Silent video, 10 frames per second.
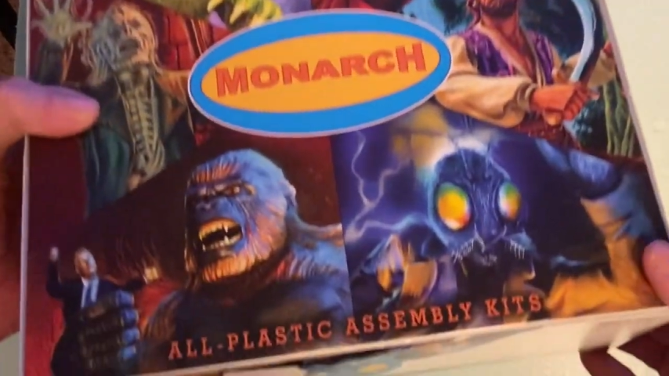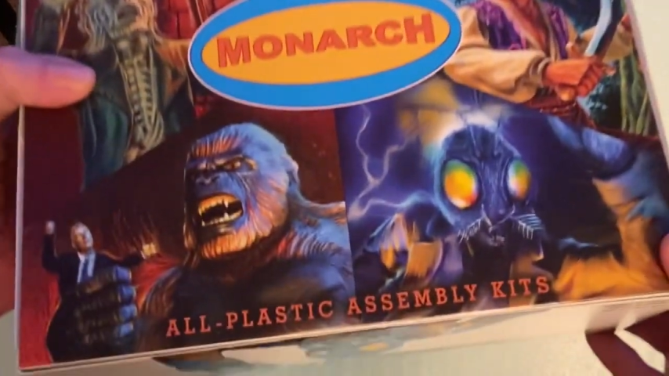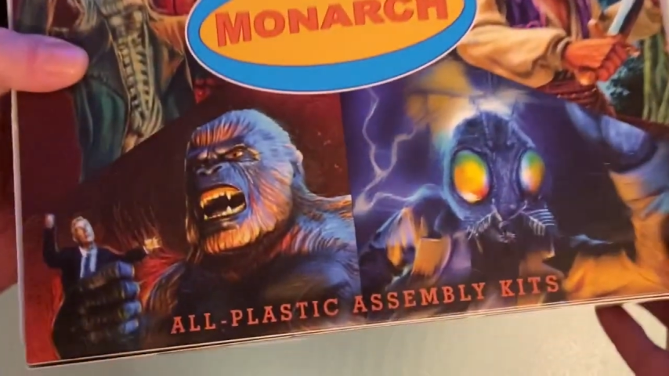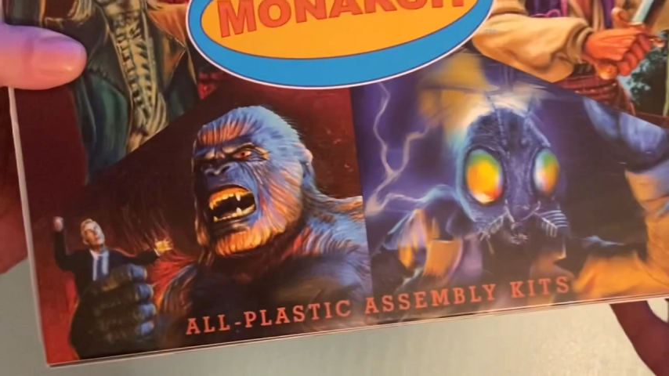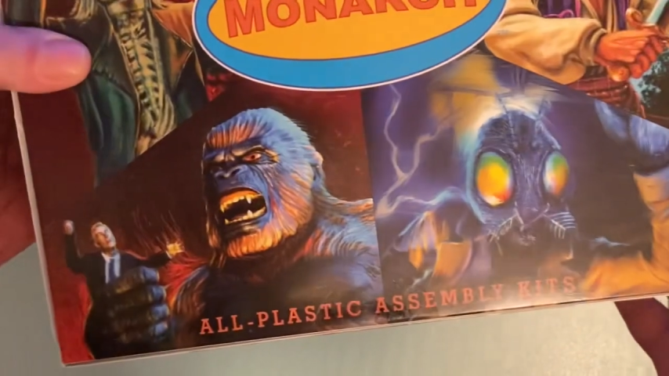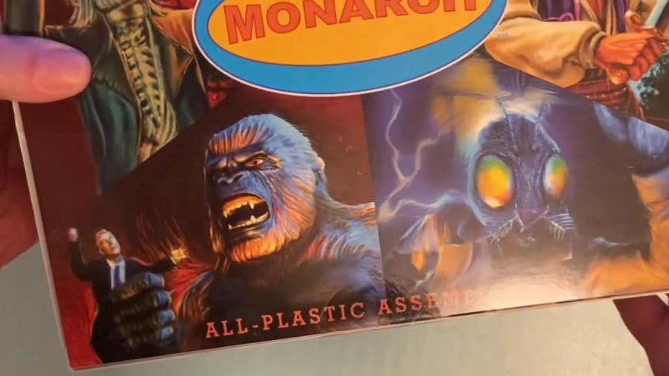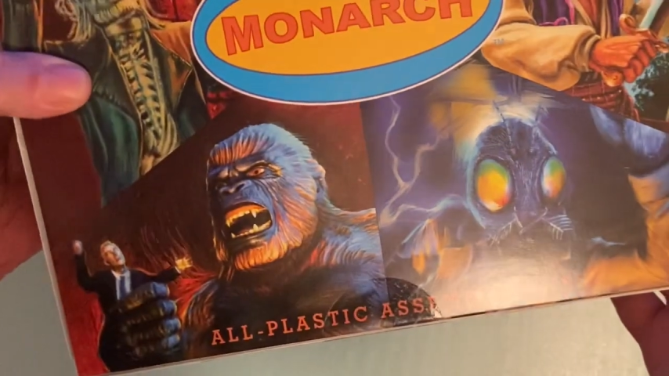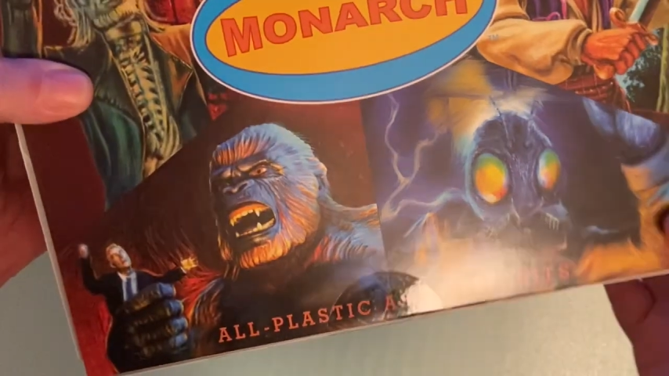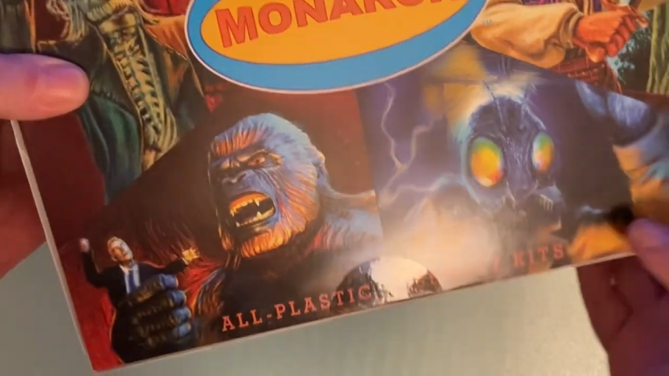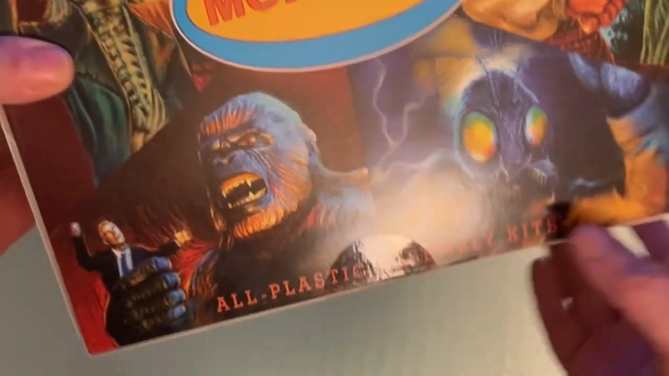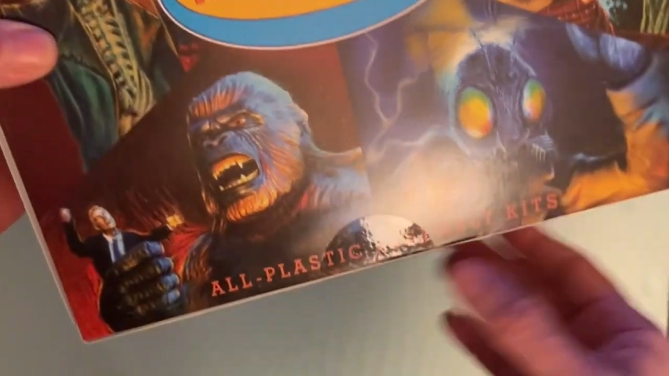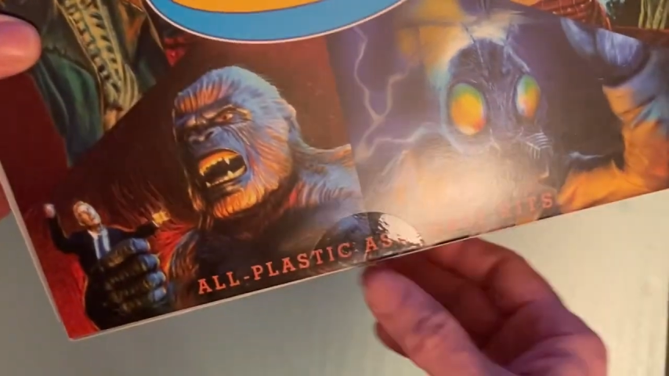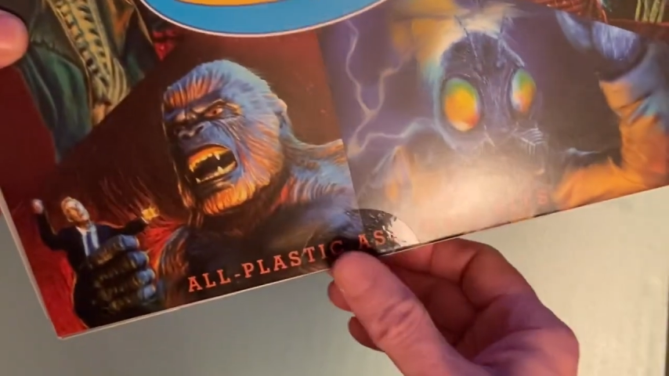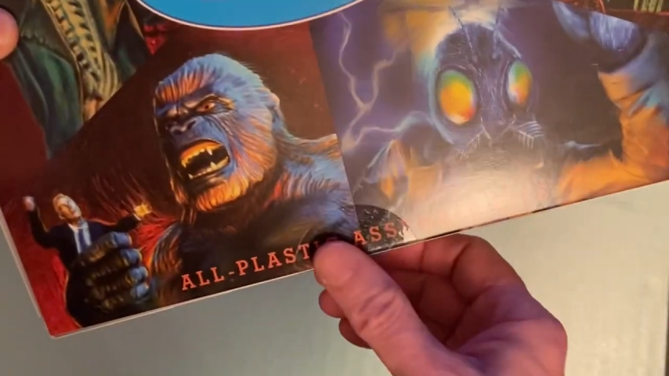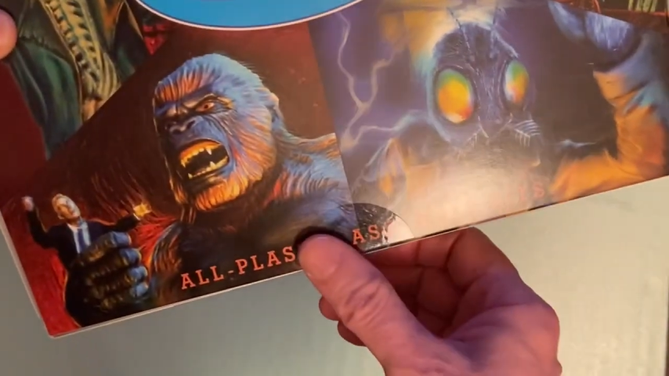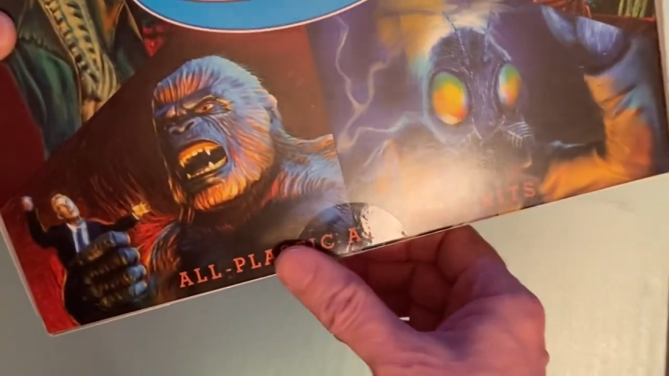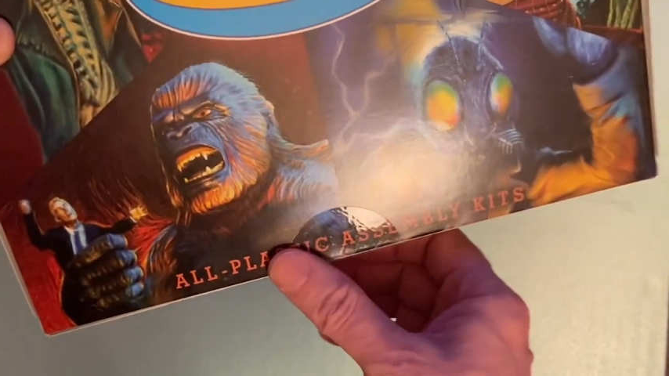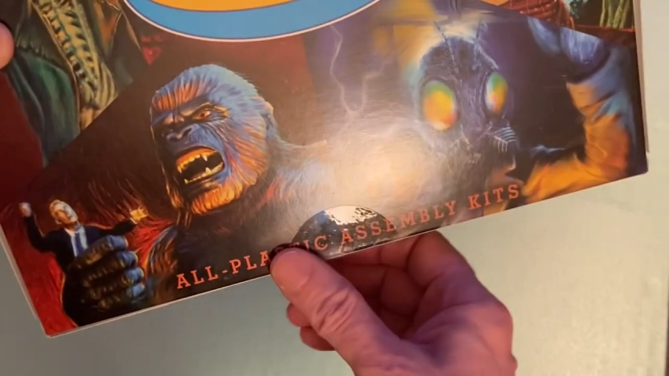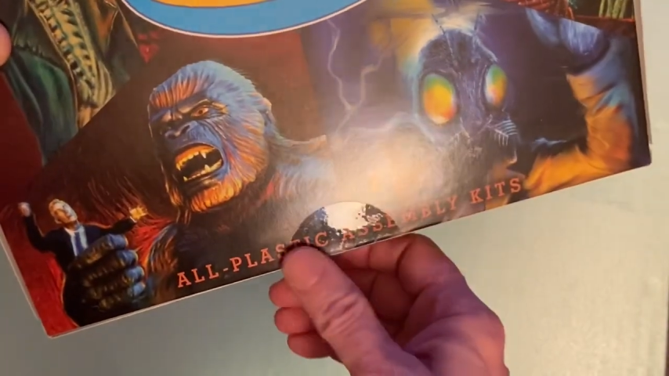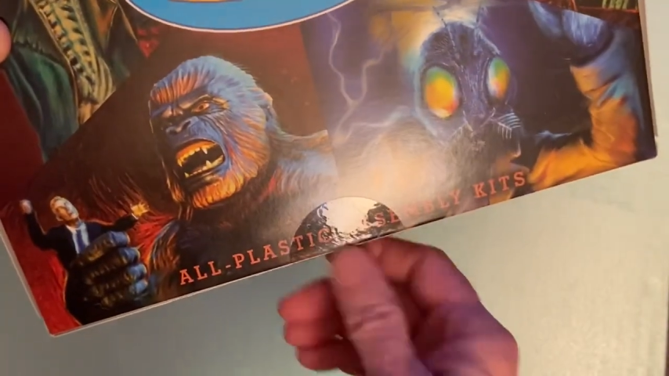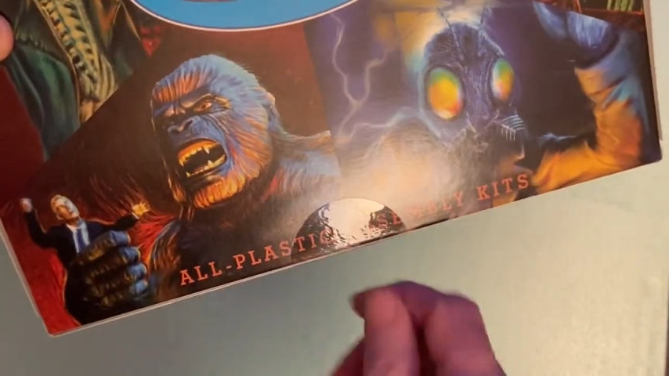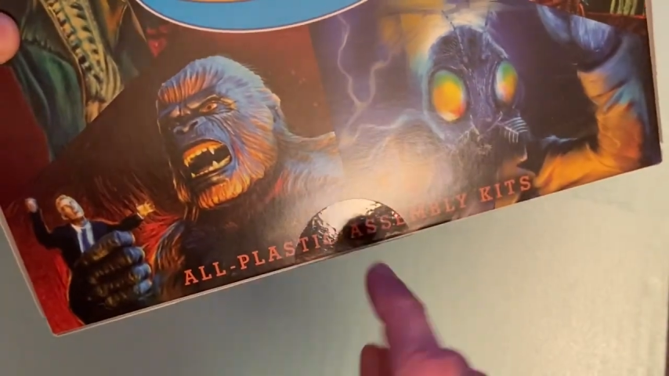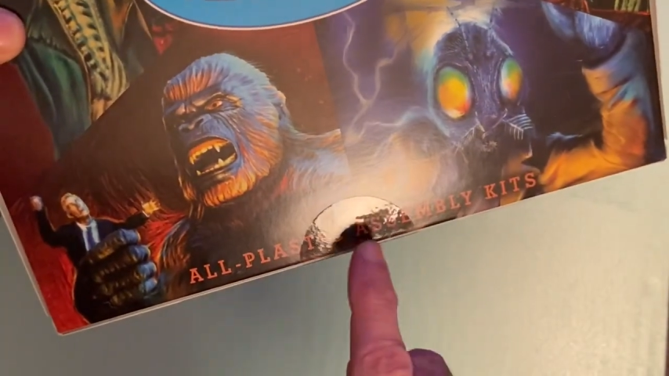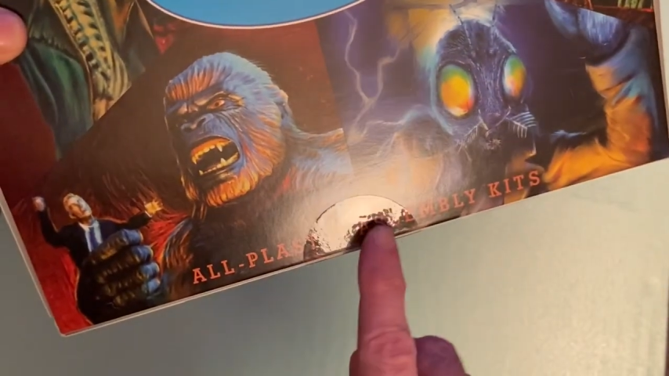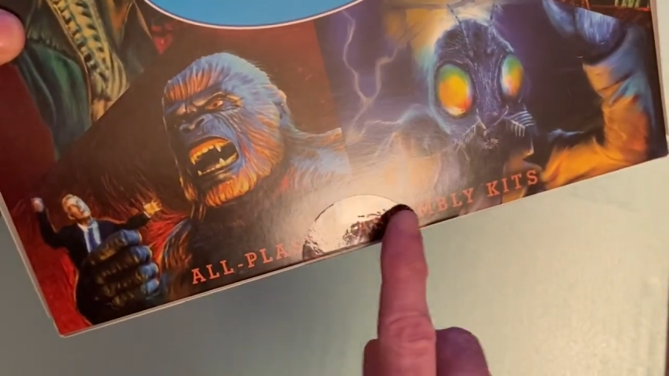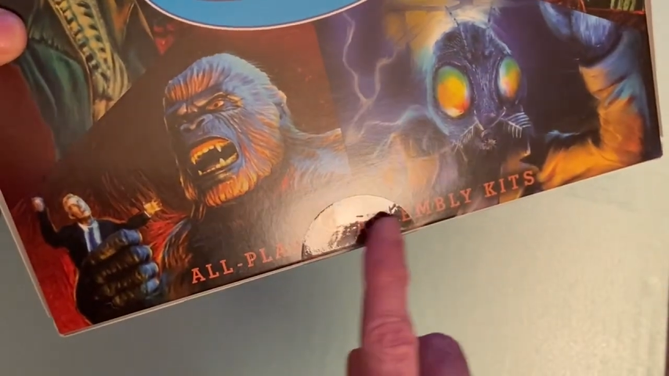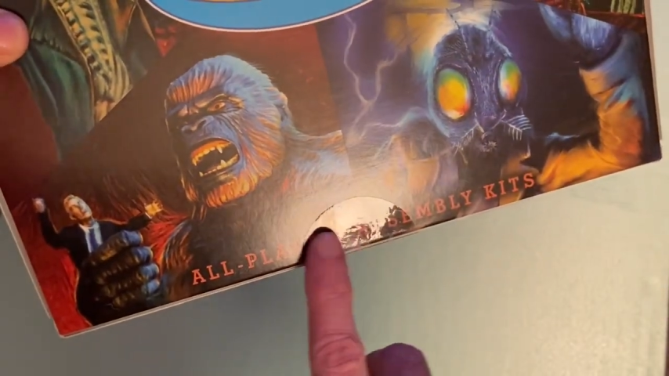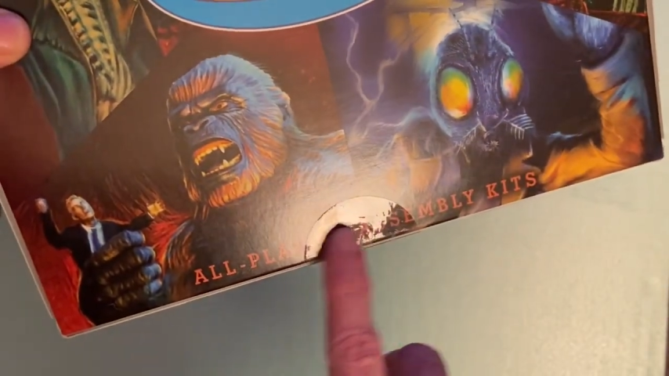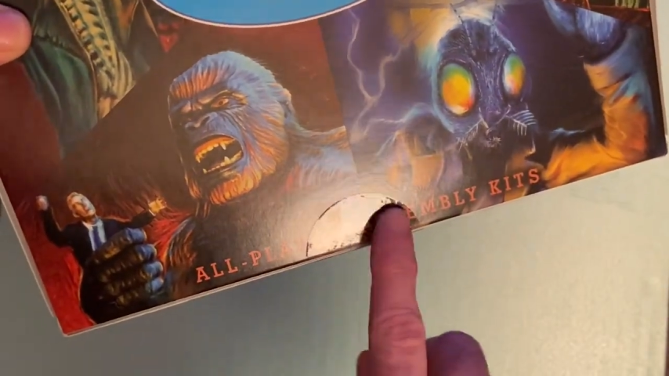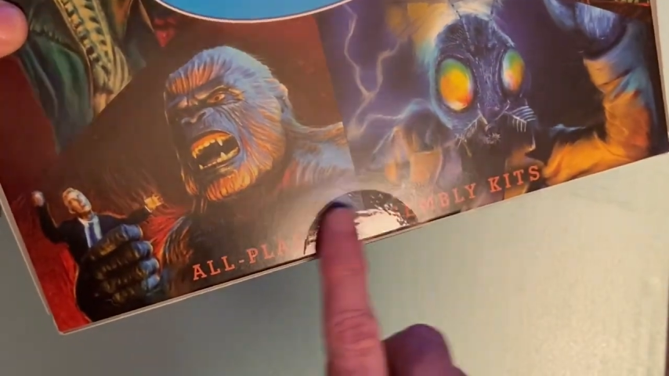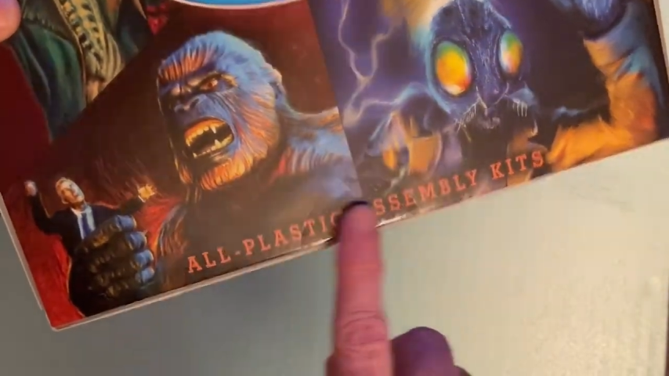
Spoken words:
Nobody's mouth can be seen.